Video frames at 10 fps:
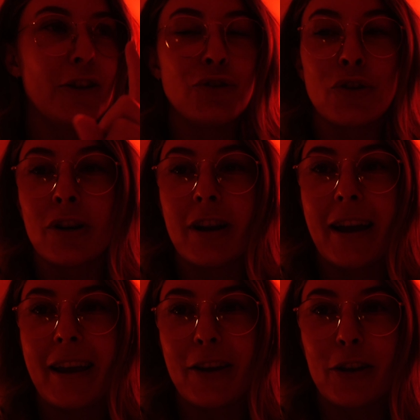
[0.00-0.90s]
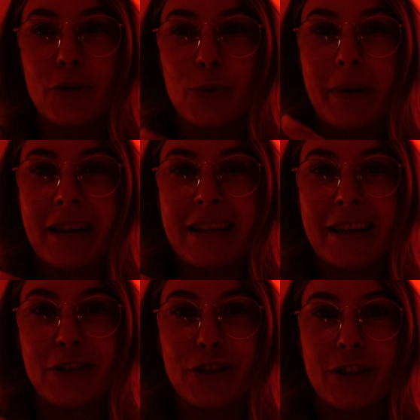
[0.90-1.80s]
John and I are gonna do a
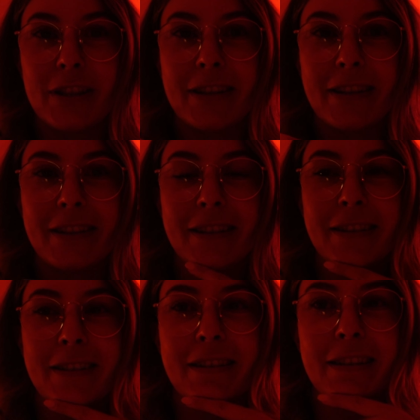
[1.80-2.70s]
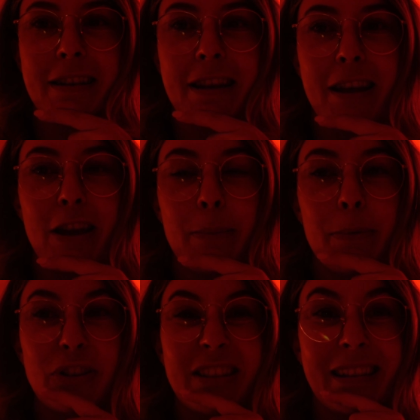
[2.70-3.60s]
meditation
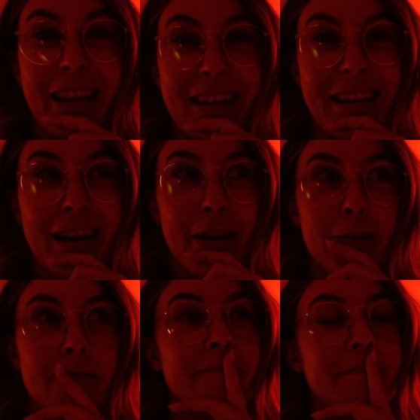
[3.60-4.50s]
because it's late now.